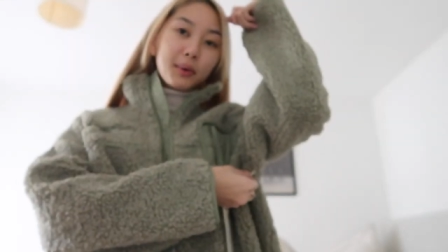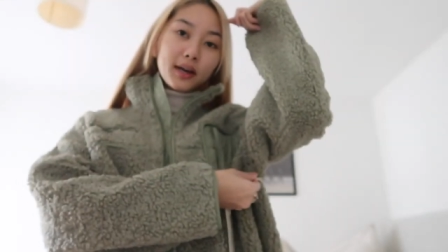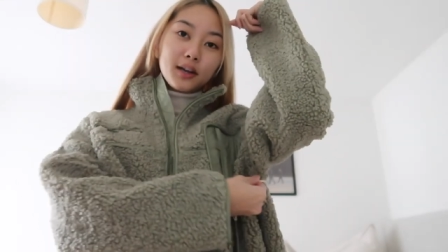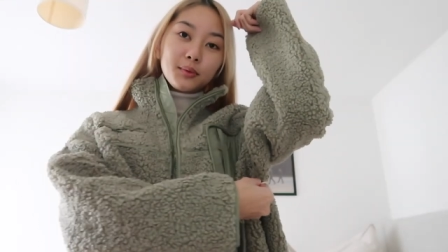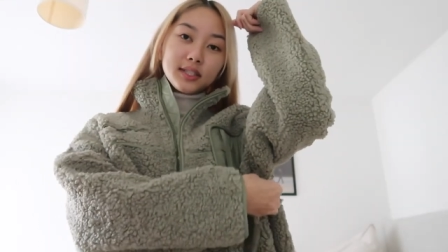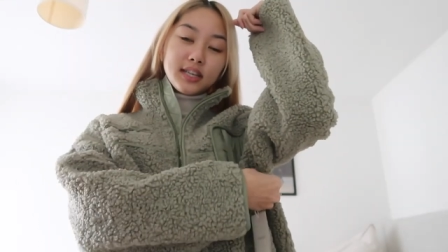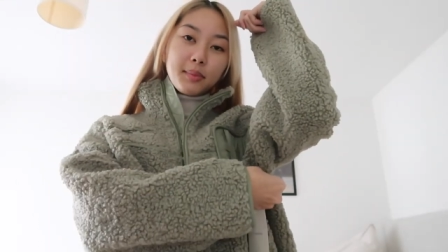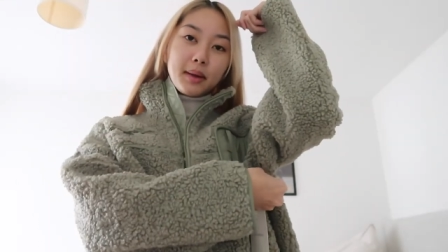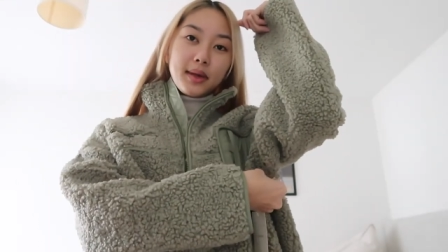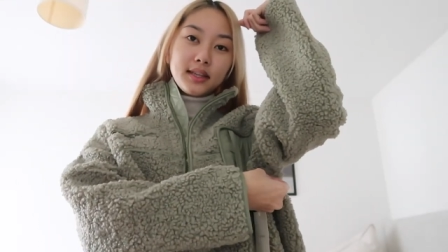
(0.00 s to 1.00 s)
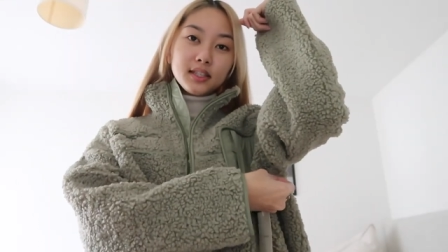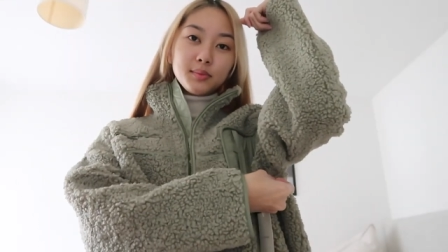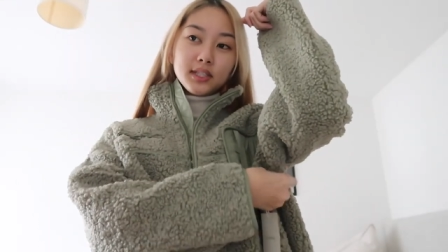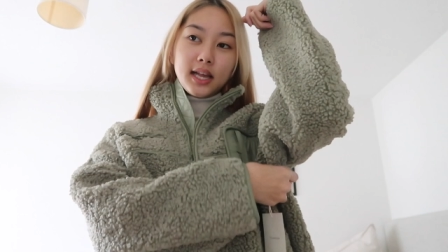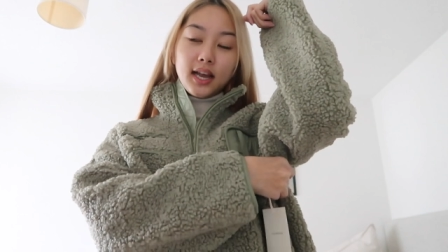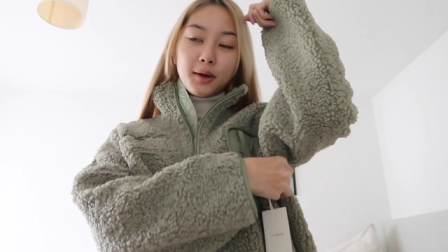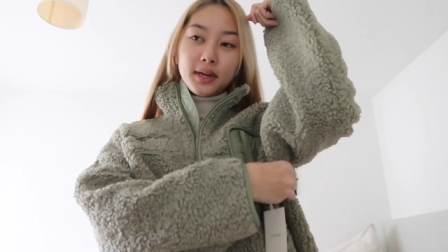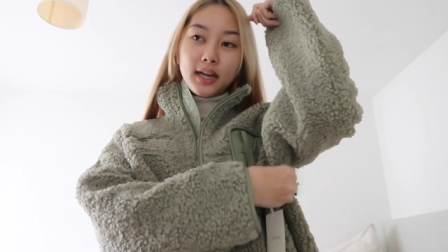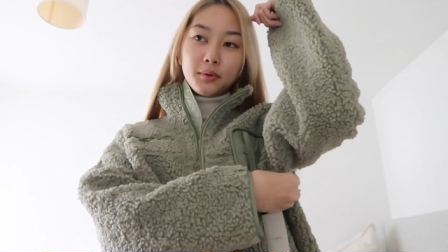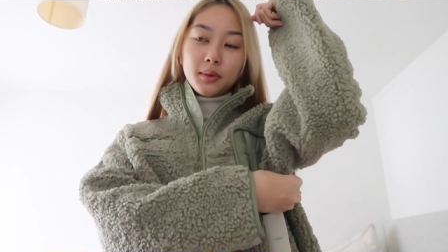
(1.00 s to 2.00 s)
oh my god one time i made this mistake i
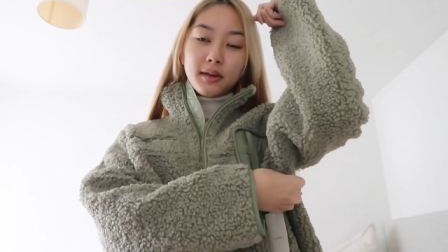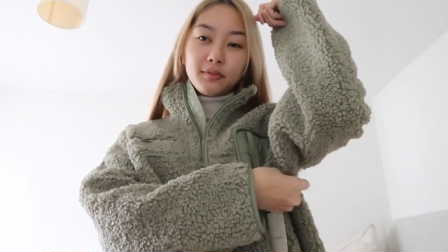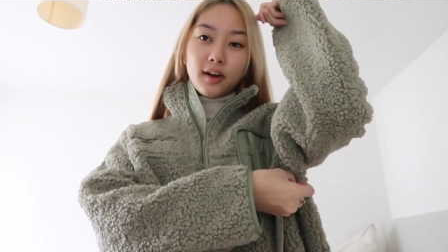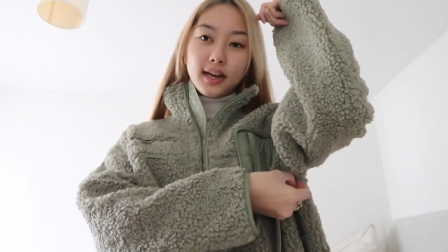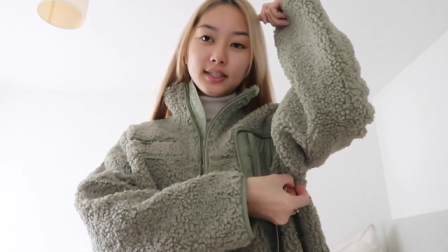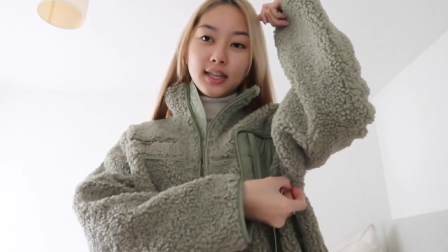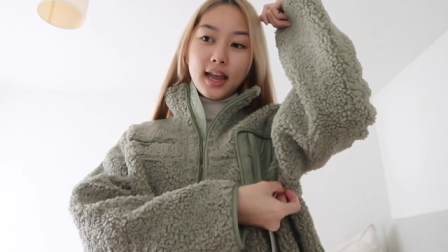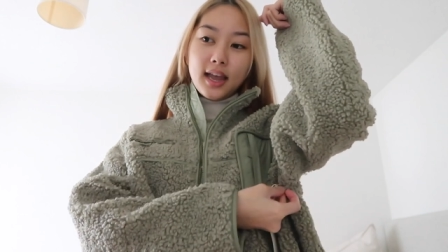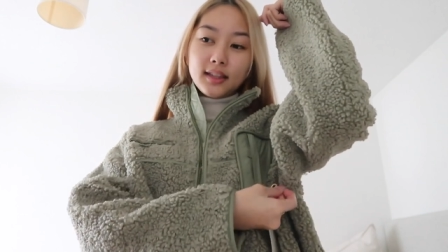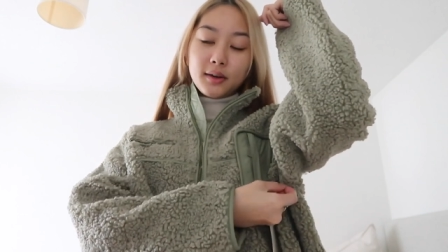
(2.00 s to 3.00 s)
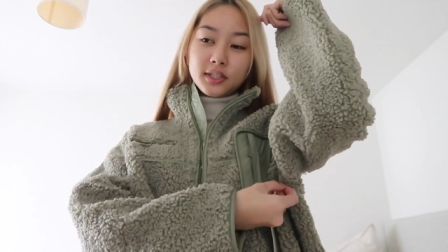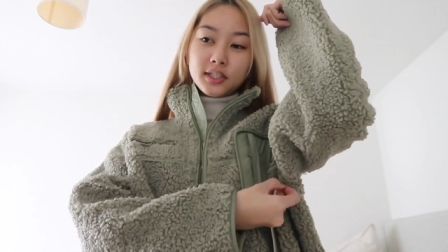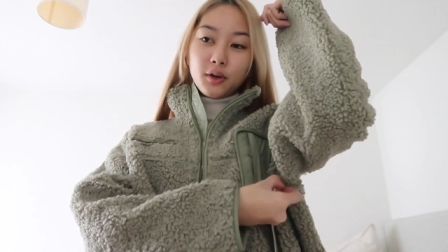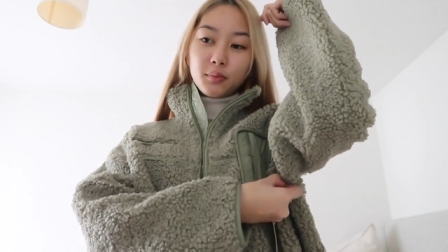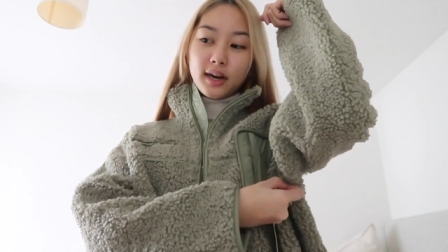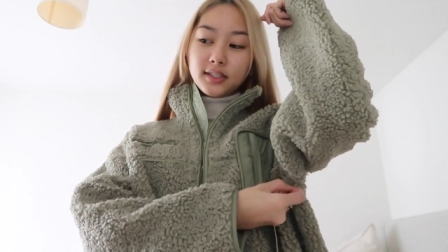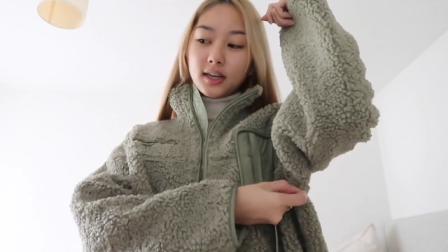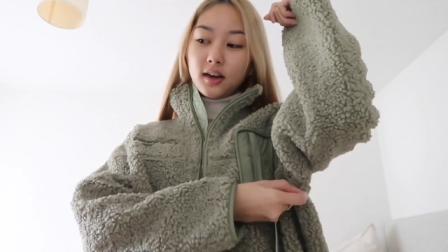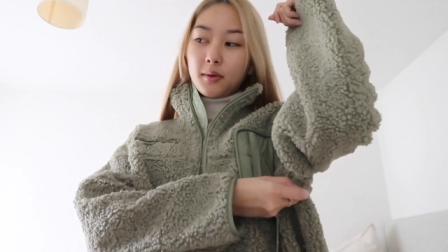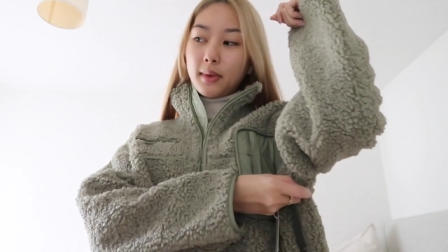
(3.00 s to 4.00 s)
went out with my friends and there was still a price
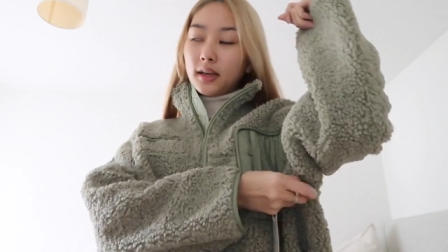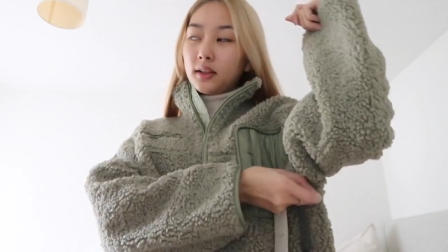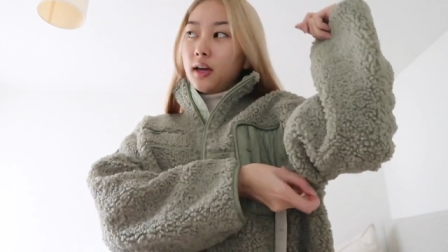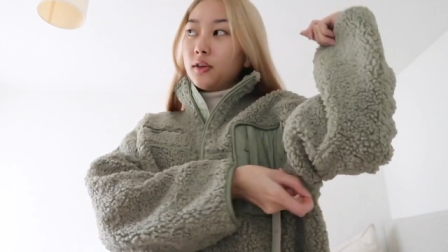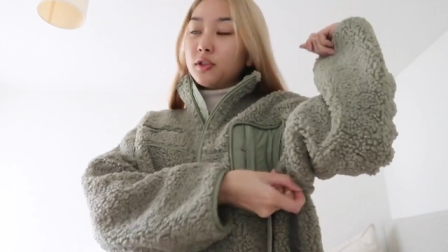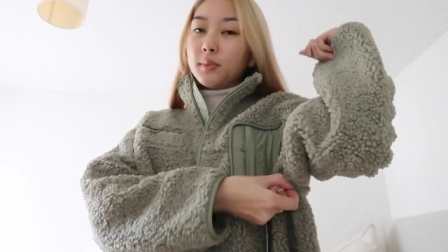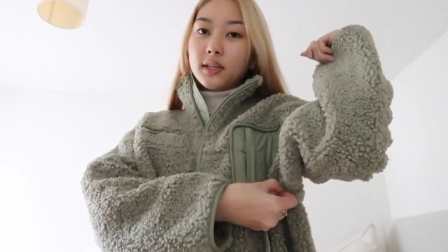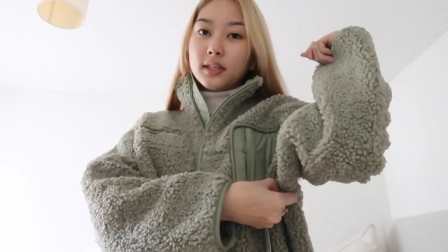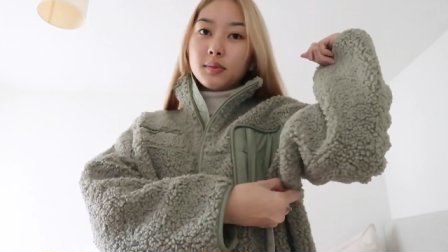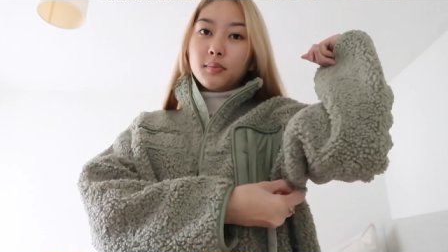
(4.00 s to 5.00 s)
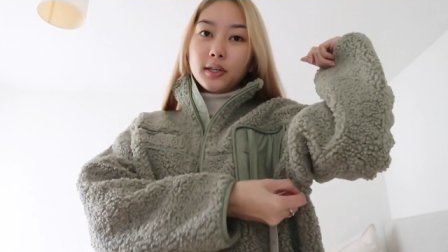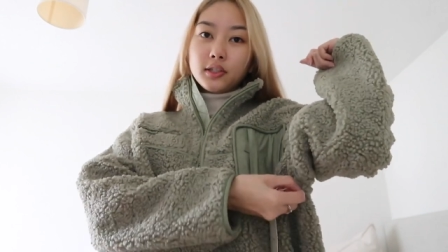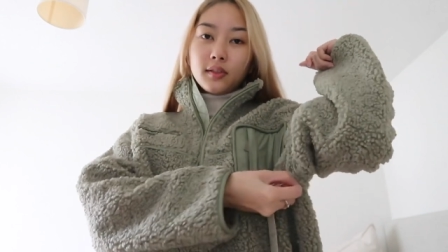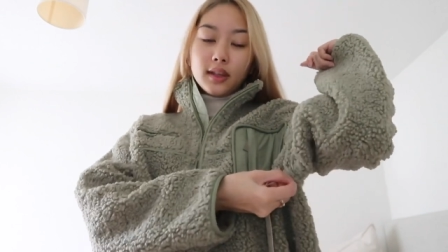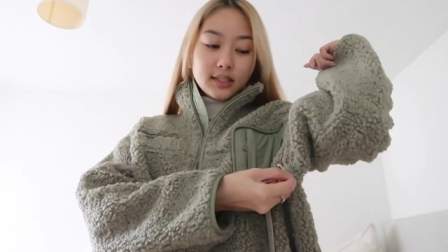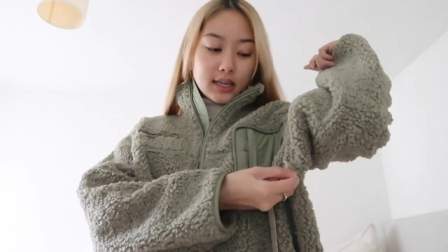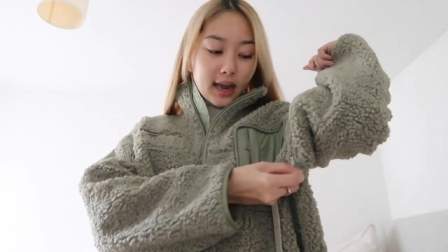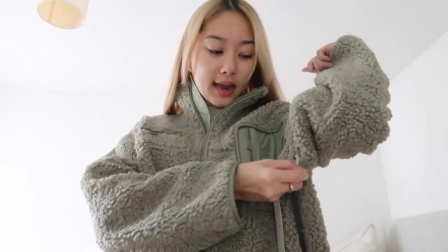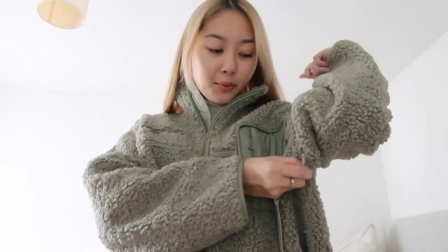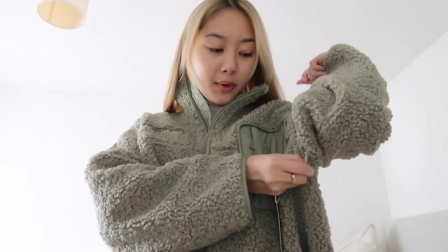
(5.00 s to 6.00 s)
tag on my clothes because most of the things that
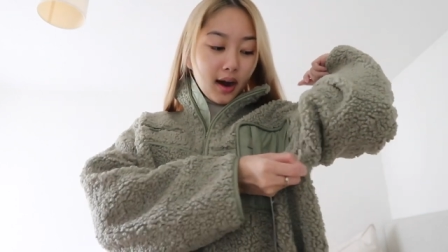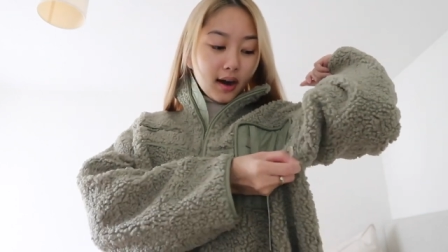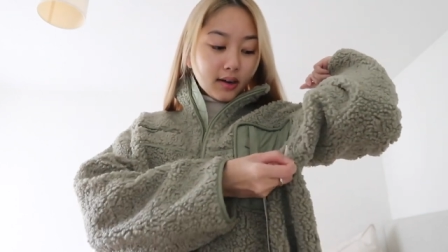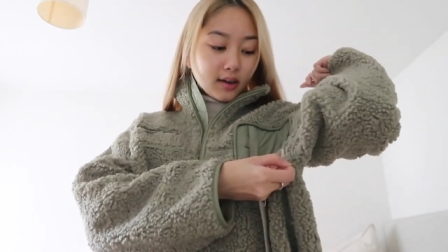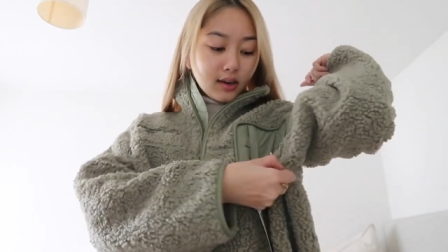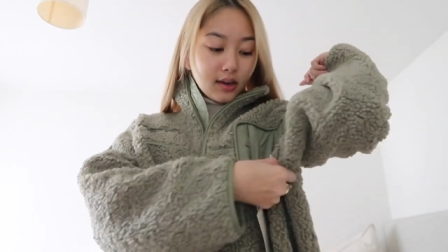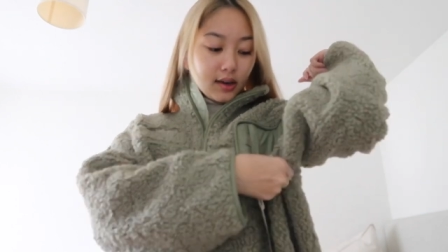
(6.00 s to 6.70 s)
i wear